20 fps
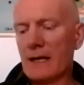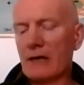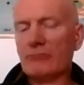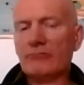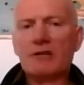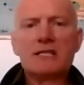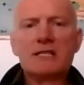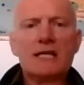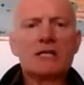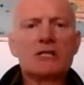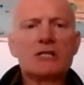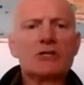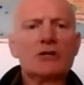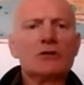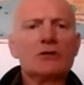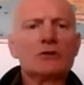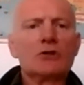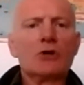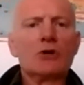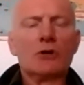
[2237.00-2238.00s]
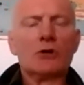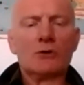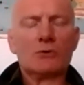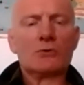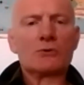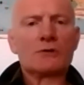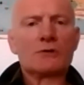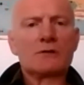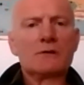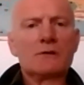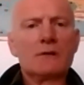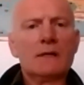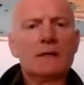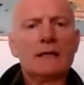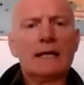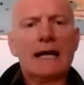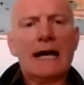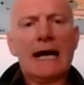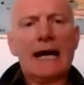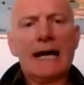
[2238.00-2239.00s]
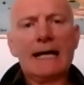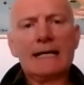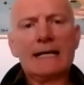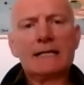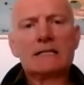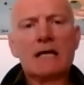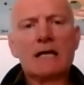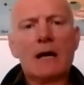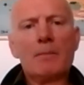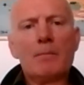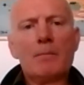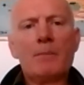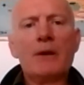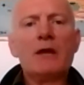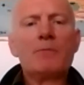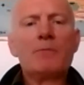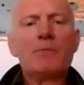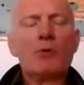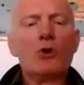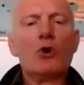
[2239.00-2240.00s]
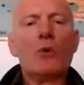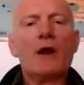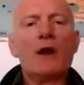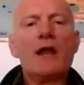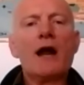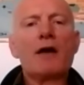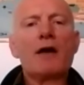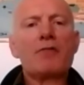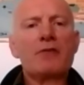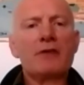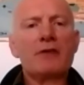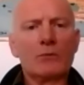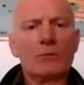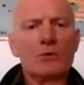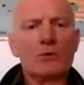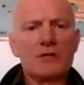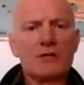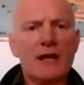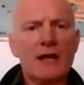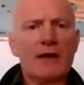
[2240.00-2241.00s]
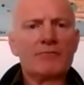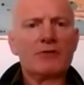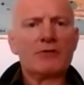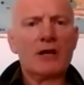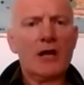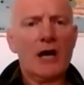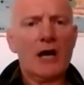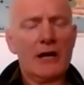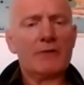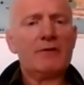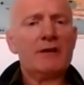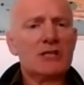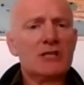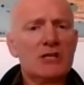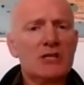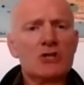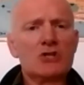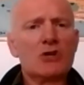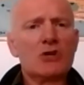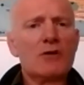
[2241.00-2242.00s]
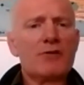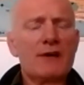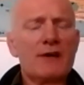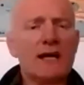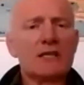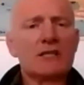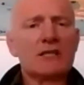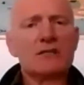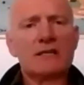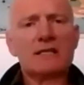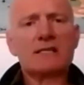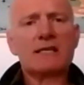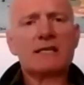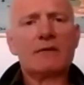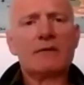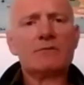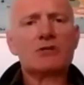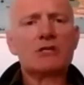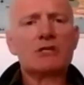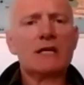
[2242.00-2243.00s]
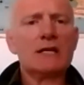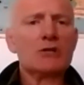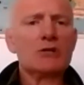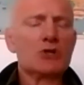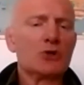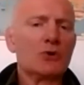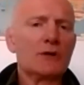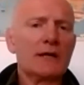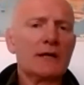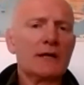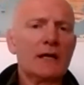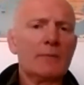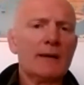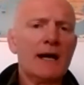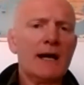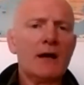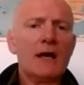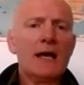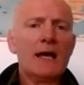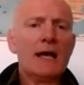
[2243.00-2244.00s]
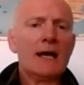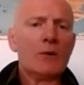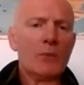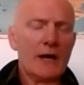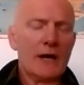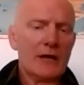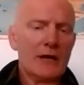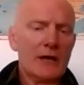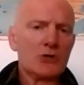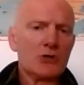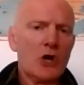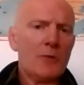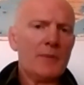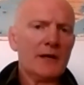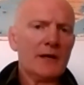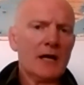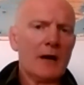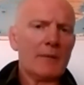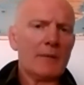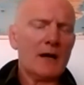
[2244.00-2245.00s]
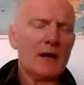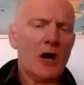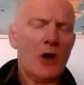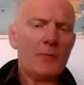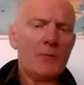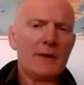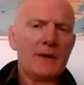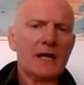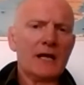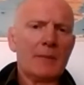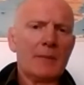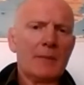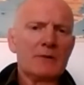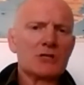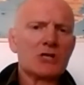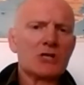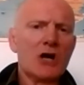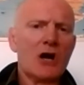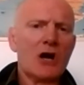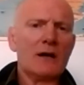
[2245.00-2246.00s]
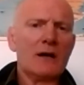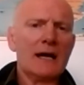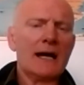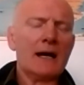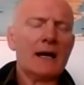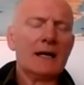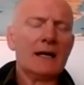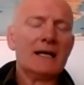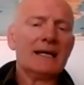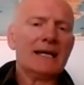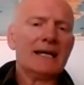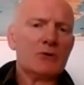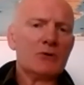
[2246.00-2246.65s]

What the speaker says: resistant Gauls, and people who are nothing was another line of his in 2017, talking about when he was opening up a